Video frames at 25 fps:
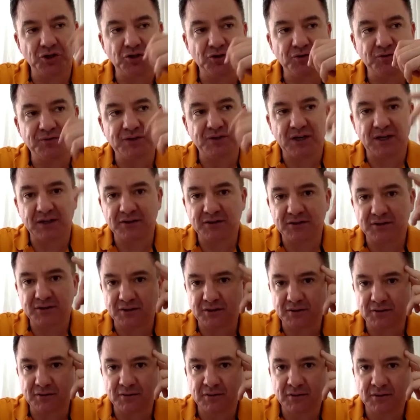you've done
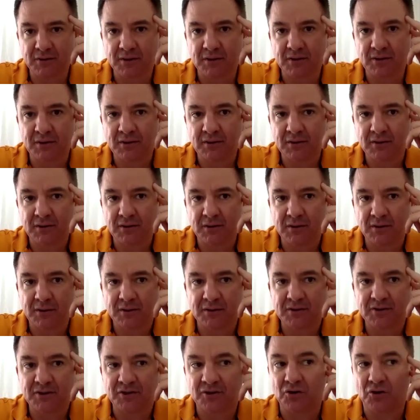to
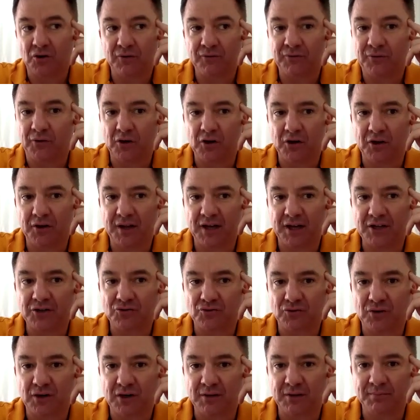to not follow that
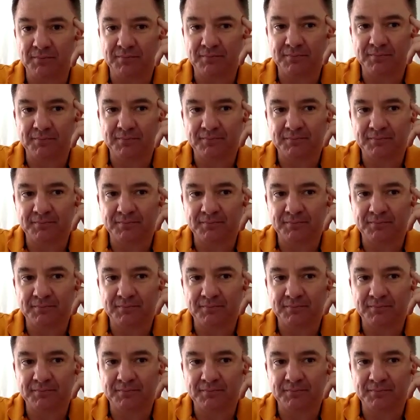dream